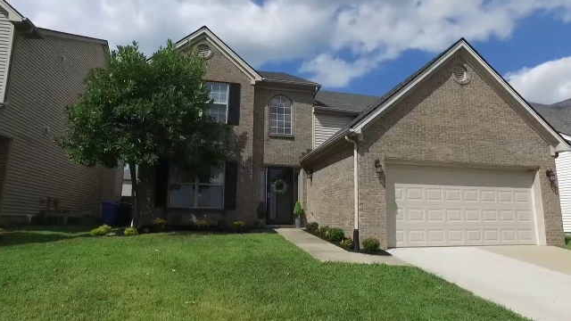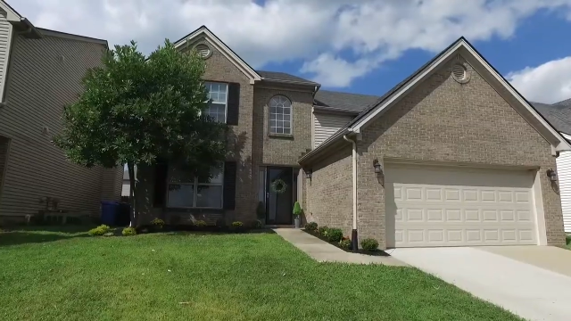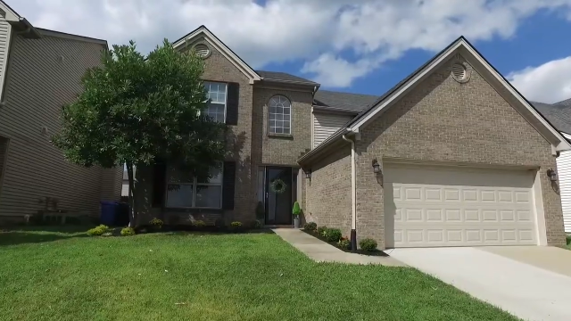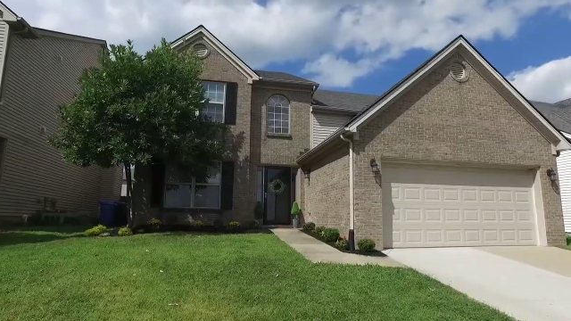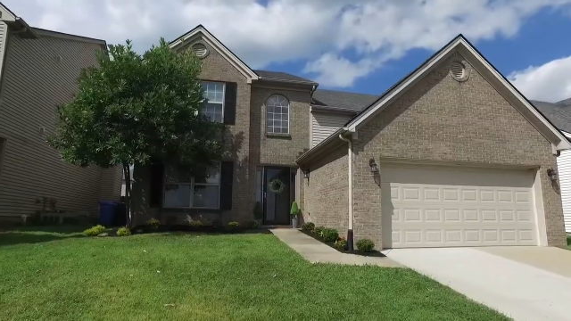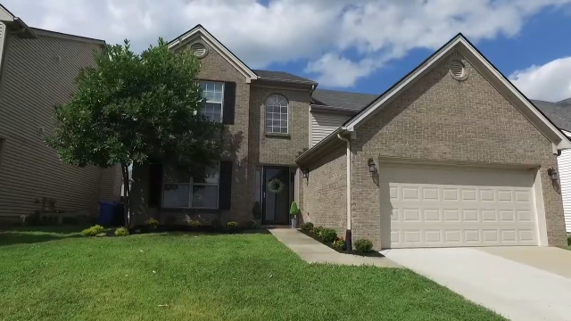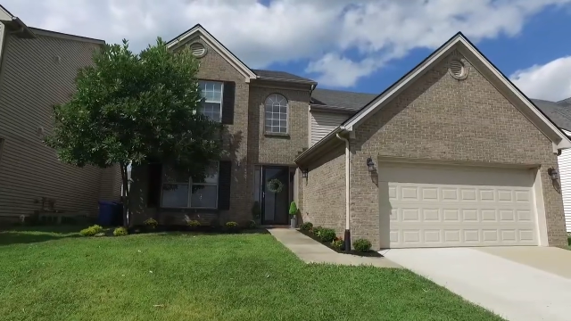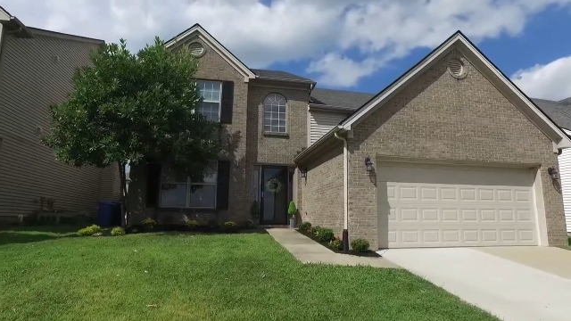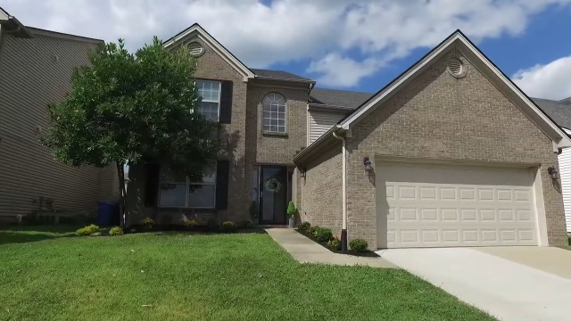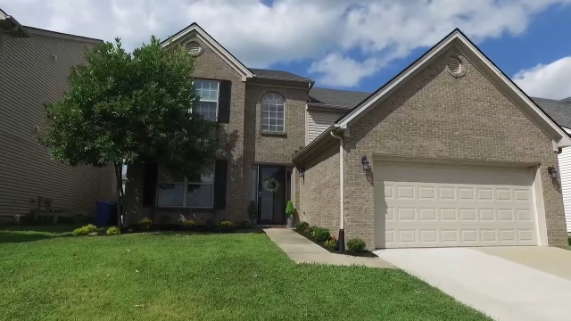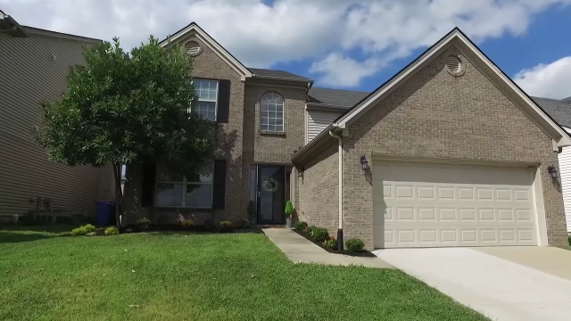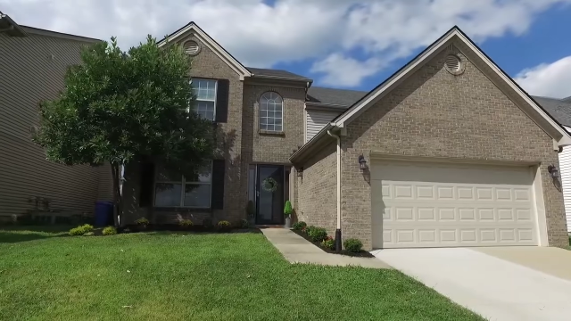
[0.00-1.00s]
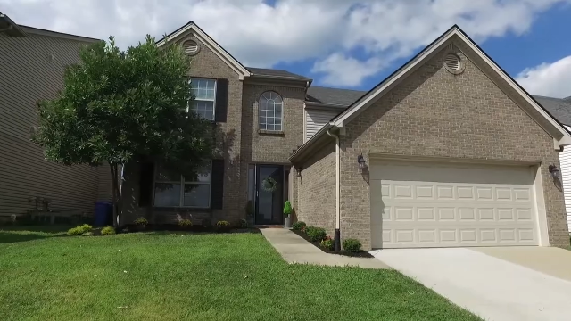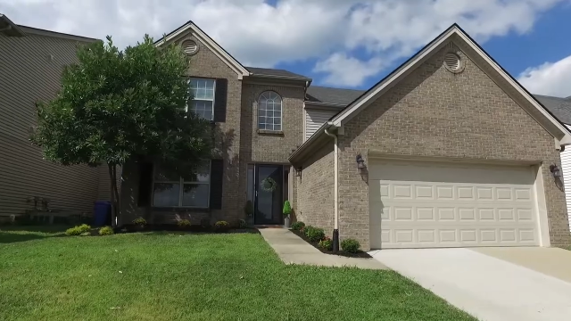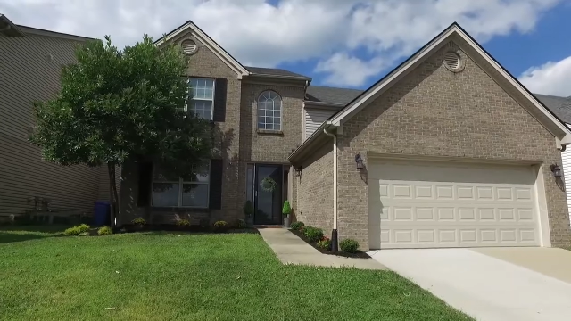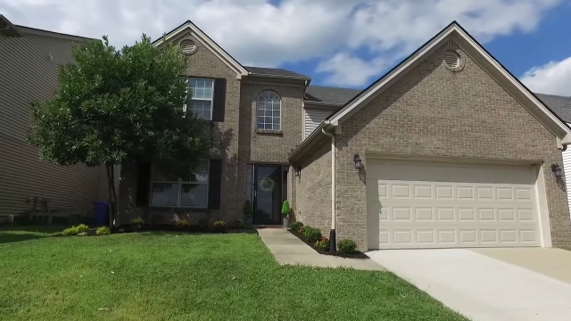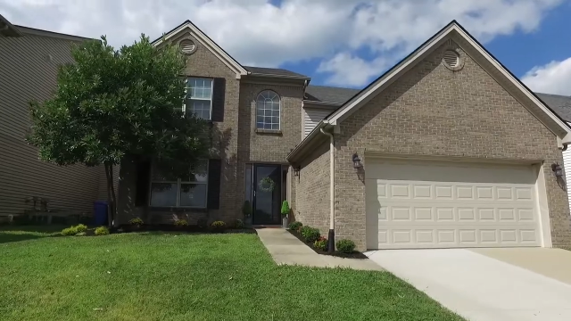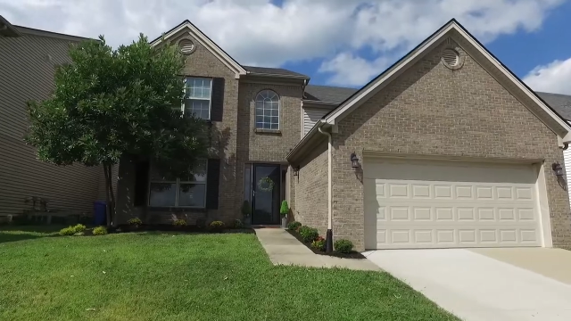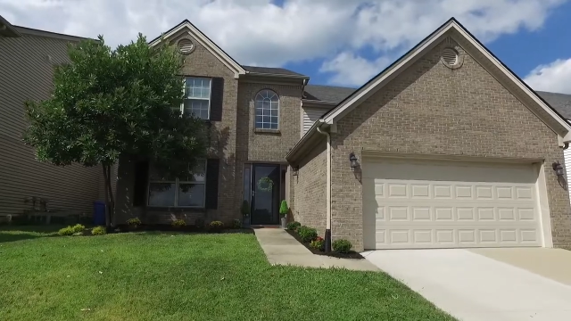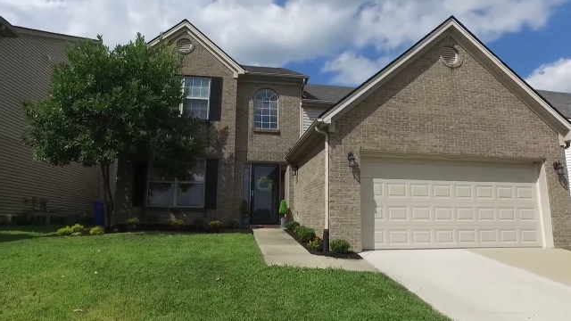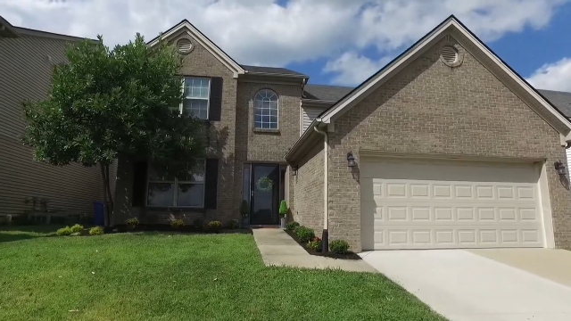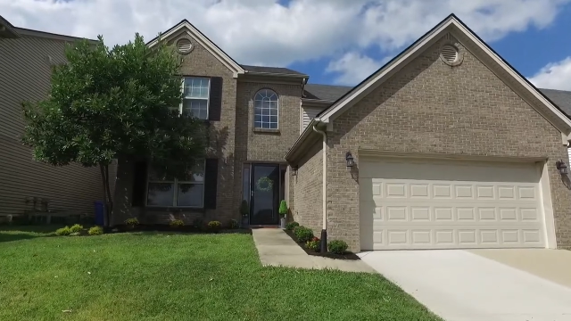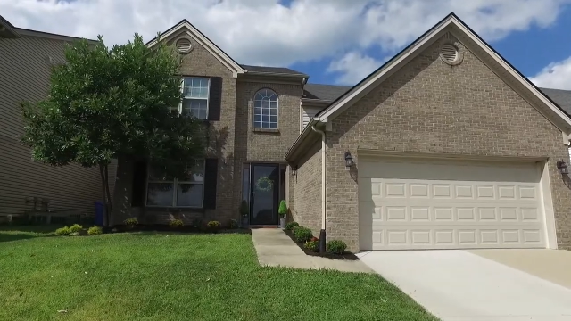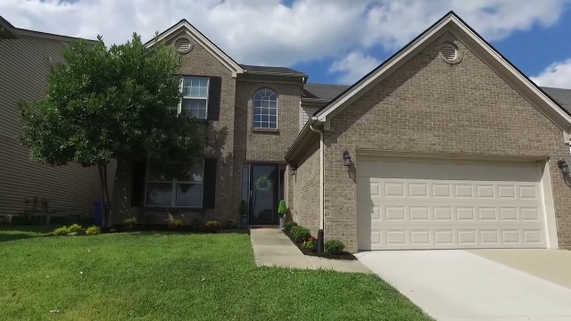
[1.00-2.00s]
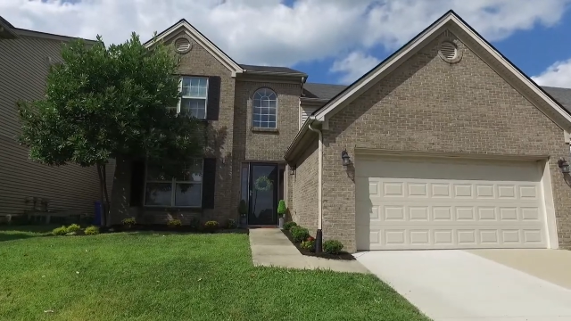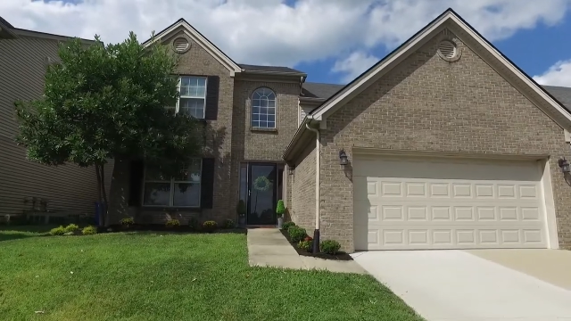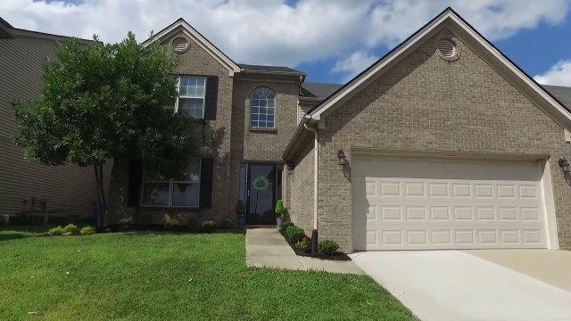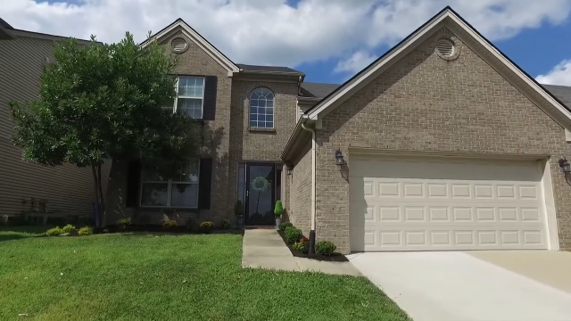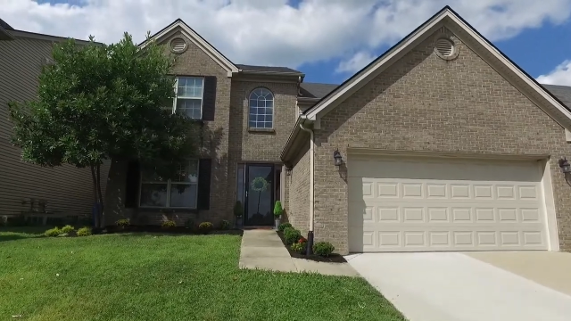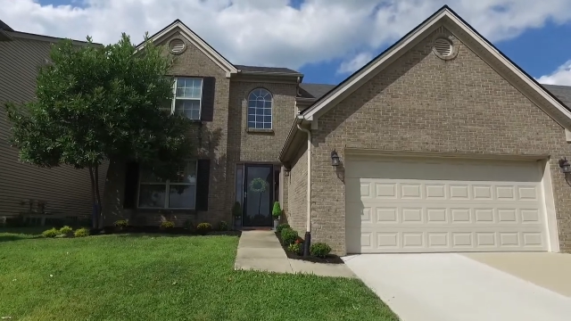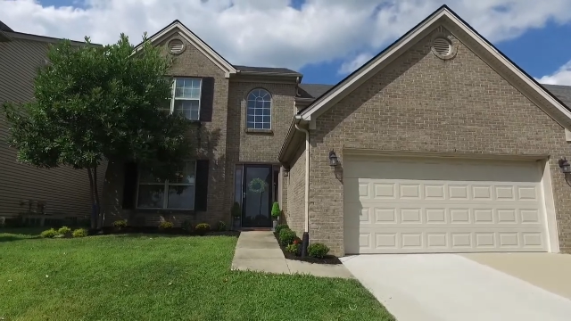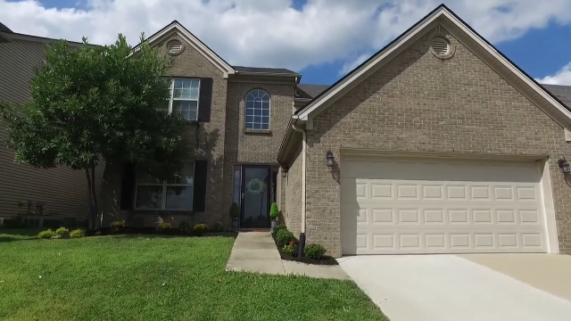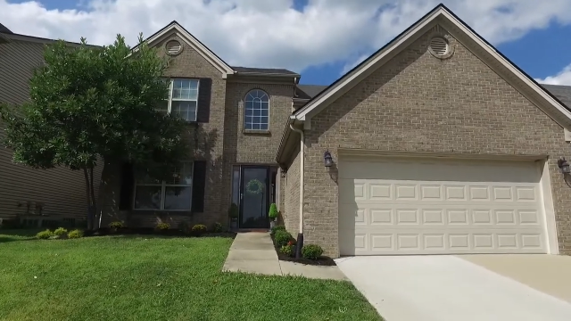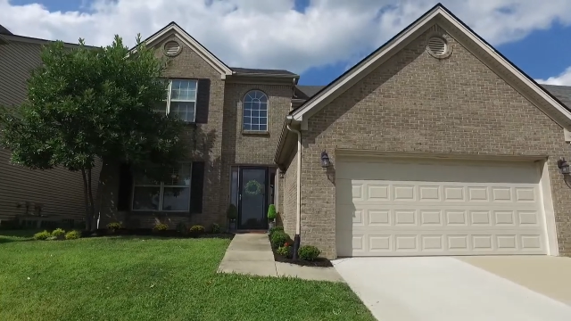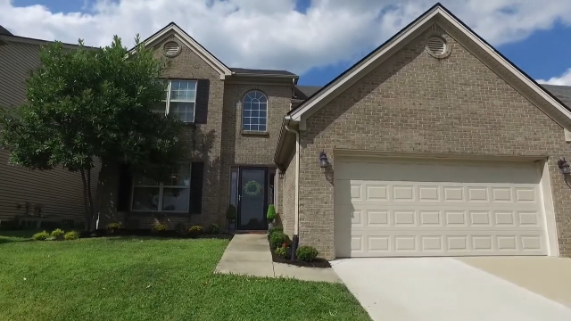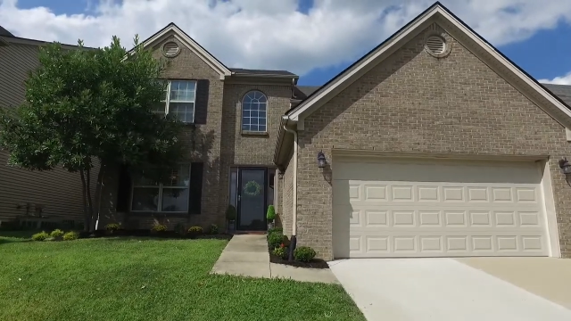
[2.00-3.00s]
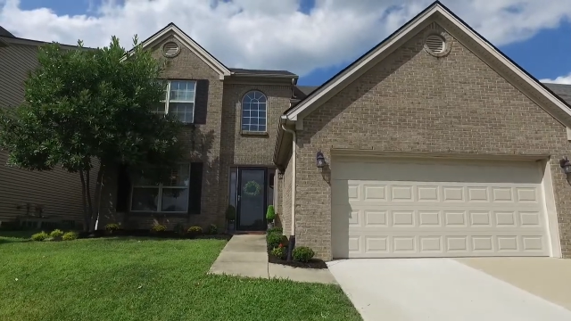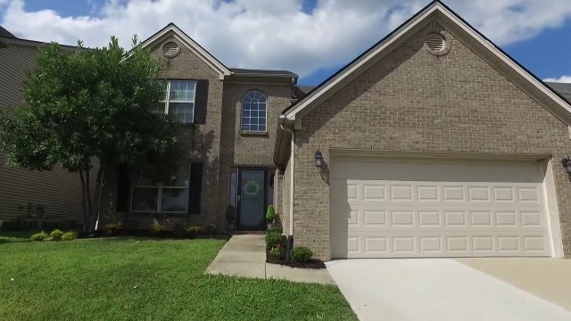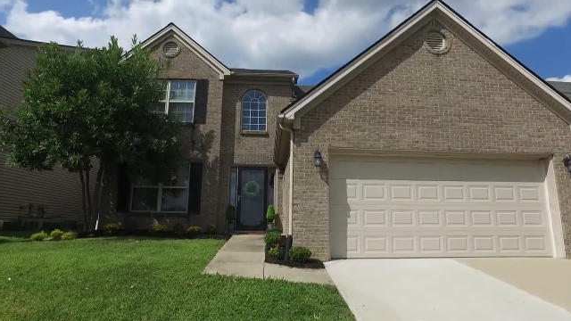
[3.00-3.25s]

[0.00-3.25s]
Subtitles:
[unreadable: no face in view]